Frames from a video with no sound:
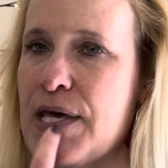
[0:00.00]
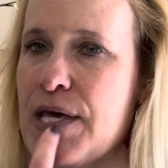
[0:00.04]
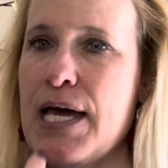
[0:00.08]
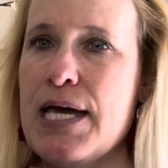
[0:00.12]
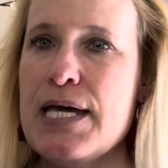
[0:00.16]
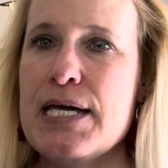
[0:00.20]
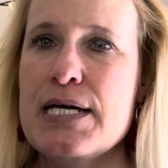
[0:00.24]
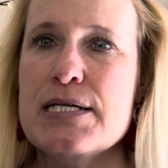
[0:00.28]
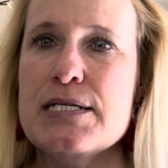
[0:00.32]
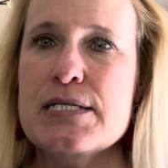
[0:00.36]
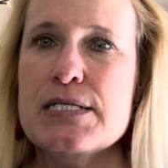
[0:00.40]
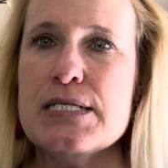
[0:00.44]

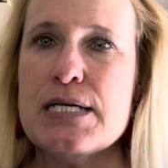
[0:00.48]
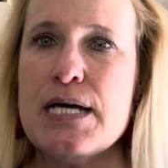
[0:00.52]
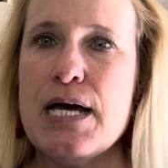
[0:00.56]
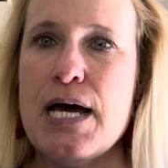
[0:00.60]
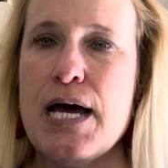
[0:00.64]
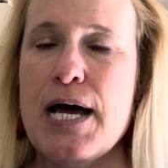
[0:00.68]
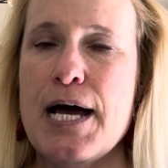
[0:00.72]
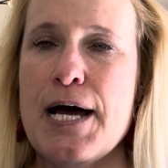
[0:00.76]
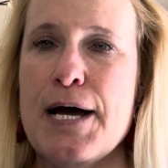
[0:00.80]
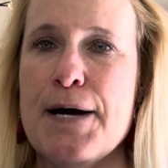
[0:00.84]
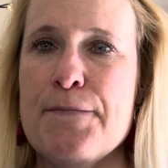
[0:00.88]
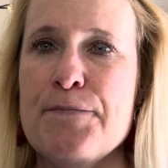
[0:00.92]
and
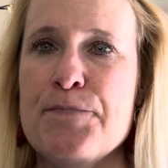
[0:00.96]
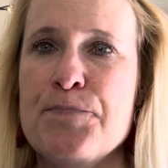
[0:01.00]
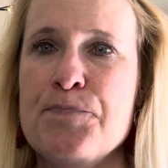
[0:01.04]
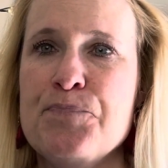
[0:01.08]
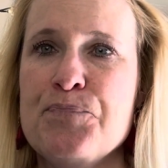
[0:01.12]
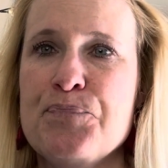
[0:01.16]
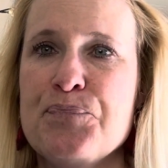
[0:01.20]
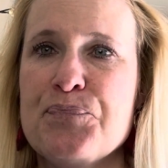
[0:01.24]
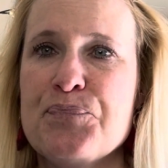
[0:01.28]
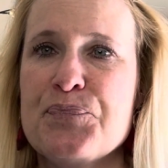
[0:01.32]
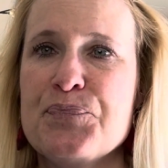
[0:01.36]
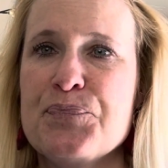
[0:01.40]

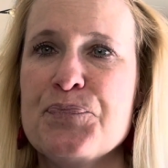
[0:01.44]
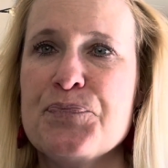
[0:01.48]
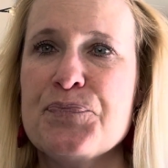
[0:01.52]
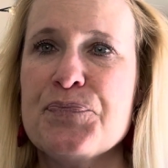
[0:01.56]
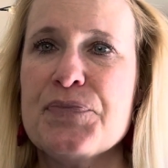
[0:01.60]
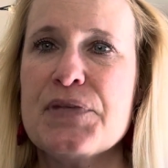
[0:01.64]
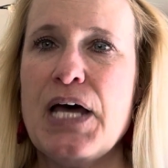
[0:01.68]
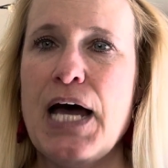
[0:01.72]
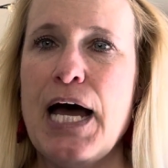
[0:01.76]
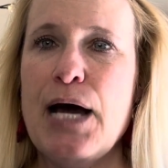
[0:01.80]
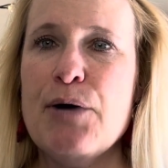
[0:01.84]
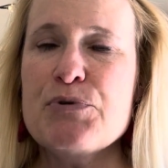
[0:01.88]

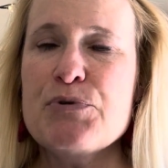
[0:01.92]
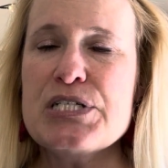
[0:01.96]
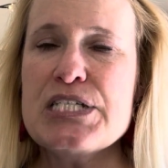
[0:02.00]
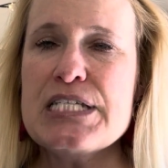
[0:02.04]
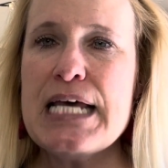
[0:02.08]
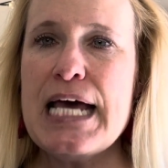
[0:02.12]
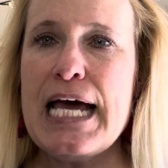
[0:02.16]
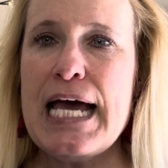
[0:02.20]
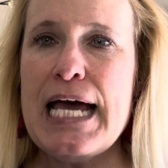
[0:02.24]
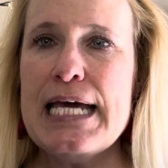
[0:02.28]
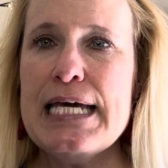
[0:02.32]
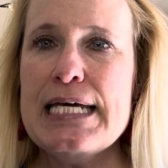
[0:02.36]
I would
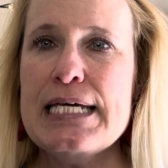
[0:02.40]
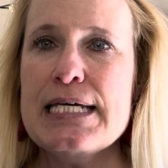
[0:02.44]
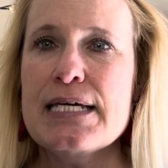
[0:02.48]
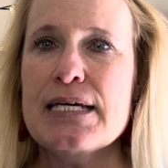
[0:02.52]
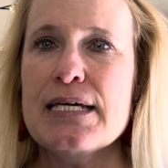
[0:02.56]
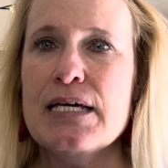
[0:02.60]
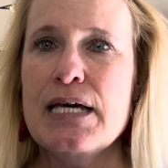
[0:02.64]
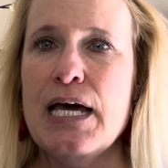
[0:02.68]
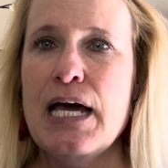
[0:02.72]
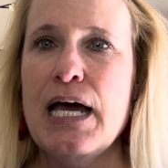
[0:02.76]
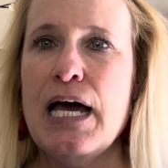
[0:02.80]
take